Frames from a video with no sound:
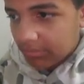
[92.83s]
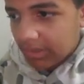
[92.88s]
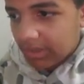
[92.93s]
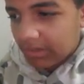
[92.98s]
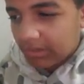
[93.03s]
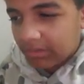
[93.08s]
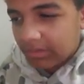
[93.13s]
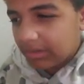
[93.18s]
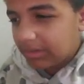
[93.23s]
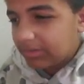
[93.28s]

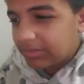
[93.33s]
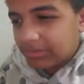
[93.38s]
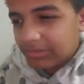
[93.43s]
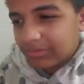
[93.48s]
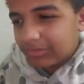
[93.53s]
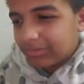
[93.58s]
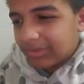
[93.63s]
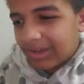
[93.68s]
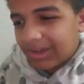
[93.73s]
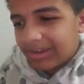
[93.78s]
How do they
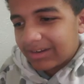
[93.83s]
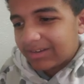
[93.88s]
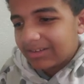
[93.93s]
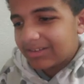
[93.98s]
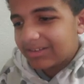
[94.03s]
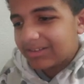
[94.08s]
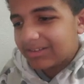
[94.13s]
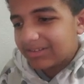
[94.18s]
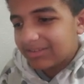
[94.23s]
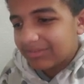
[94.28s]
do that?
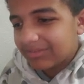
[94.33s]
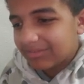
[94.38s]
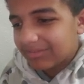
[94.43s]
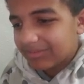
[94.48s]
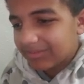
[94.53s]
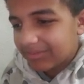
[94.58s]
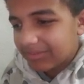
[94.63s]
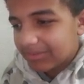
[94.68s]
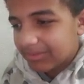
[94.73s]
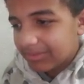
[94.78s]

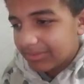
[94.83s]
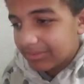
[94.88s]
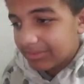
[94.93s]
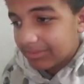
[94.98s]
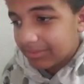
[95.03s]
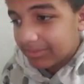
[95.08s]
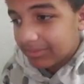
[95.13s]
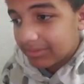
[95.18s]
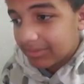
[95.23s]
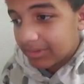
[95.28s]

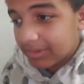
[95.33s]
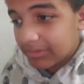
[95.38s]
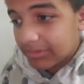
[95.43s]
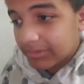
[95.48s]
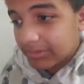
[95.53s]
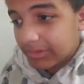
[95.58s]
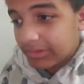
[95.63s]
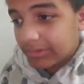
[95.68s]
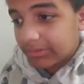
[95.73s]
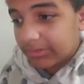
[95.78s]
They
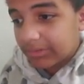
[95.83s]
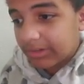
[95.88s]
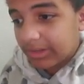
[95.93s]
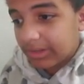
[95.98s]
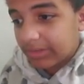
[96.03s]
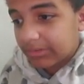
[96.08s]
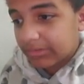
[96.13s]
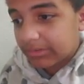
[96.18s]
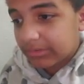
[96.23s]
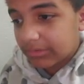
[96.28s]
just let it
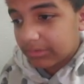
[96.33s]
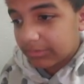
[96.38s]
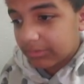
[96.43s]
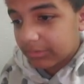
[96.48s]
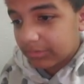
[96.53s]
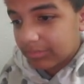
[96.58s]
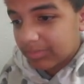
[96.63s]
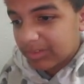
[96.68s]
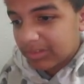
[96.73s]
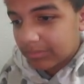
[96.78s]
stand still
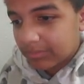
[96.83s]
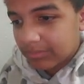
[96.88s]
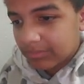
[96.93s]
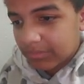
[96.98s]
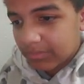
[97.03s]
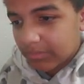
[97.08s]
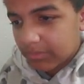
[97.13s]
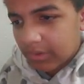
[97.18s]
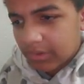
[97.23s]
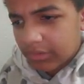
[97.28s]
for a bit?
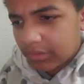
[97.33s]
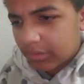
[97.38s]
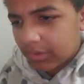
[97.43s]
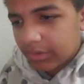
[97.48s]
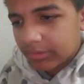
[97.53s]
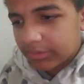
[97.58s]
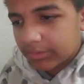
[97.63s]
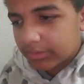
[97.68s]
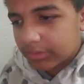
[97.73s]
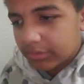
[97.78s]
I don't know
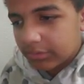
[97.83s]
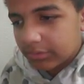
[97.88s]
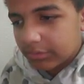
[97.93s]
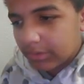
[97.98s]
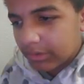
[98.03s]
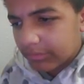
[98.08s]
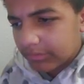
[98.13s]
how they're gonna do